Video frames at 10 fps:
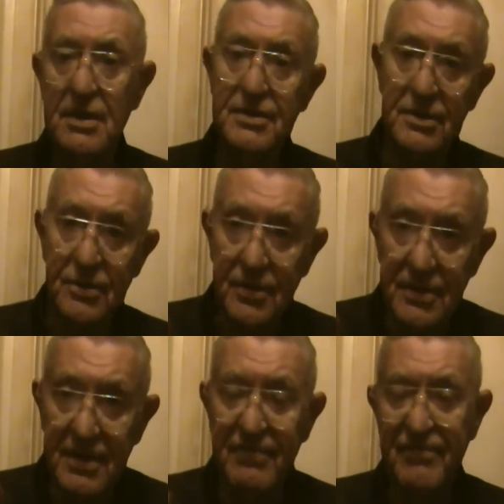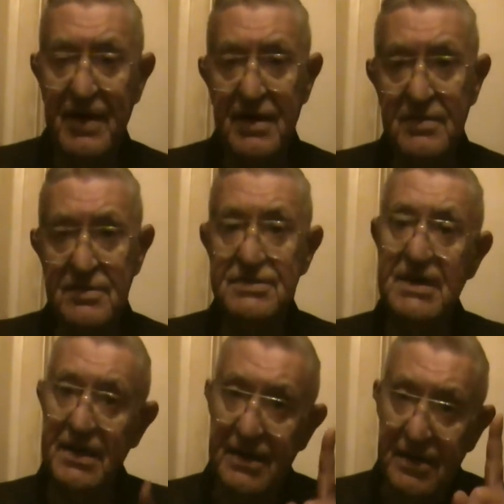The lordly fathers
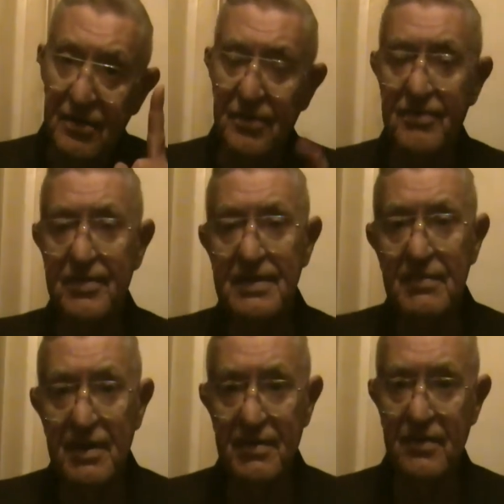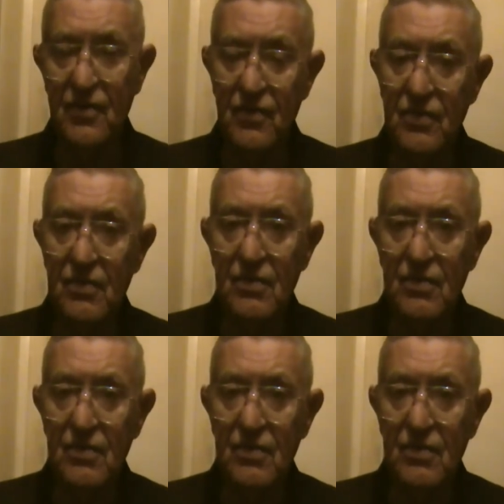and the earthly mothers,